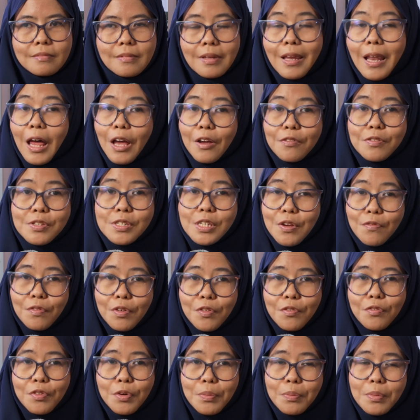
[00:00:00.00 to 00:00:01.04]

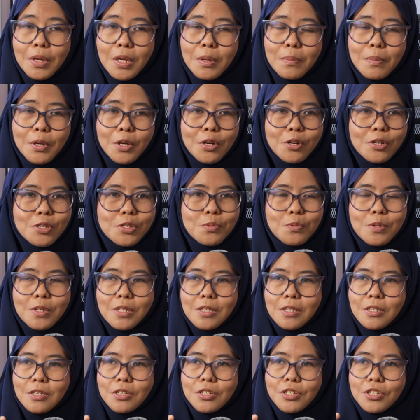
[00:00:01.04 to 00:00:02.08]
life-saving for me because
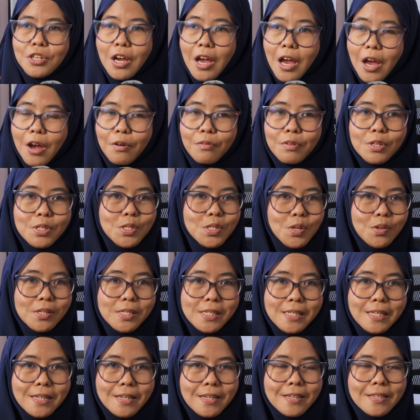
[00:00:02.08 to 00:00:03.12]
we share
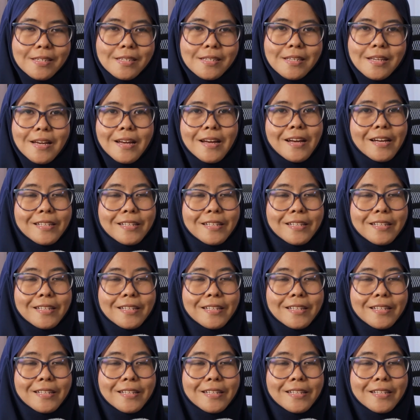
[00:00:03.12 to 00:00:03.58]
resources,